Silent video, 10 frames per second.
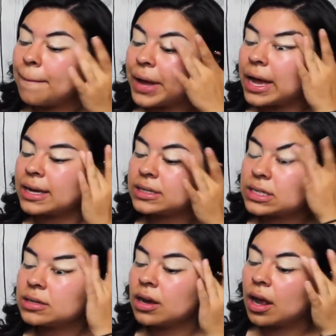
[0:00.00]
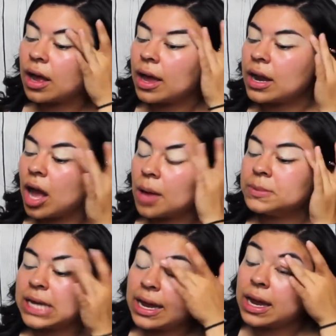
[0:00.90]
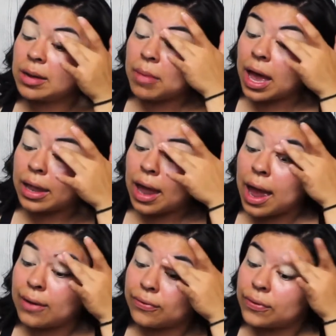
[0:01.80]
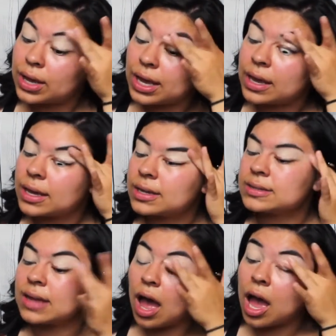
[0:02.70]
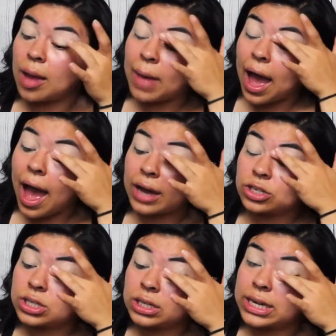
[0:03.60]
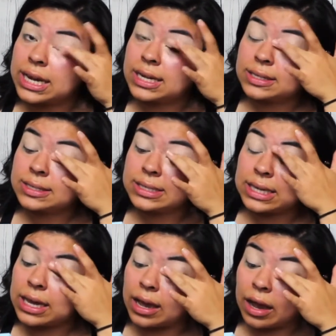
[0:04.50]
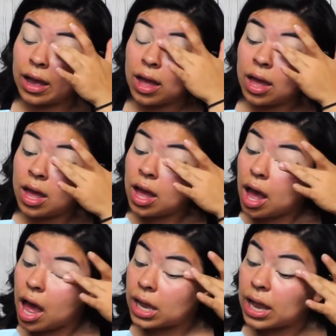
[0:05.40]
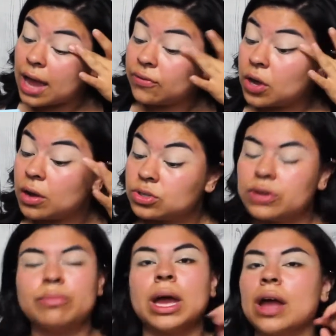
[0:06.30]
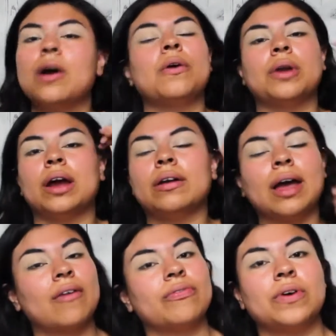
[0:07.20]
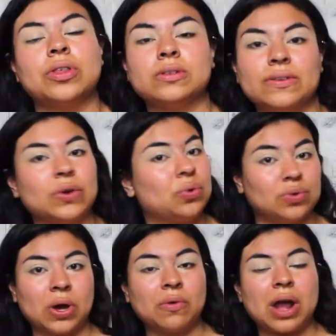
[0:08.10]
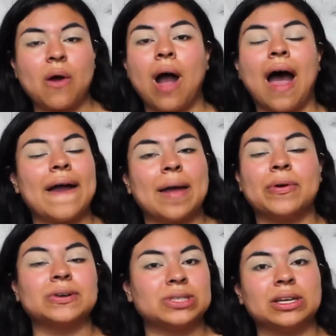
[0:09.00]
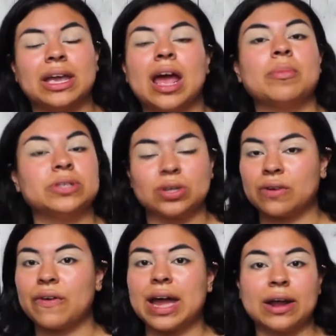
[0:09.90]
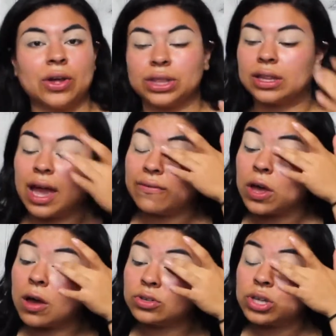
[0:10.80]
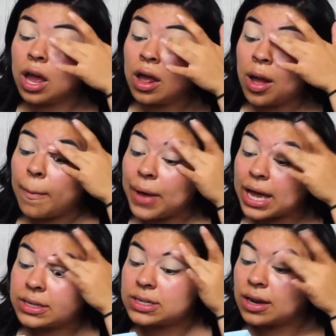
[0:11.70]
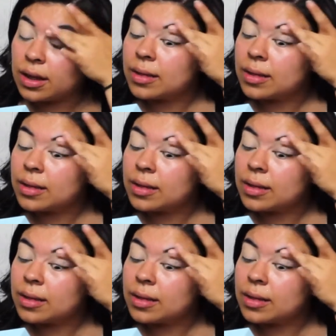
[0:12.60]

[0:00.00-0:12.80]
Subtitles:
But an update in my life is I'm actually seeing a life coach of my own. For those of you who don't know, I personally am a certified health and life coach, but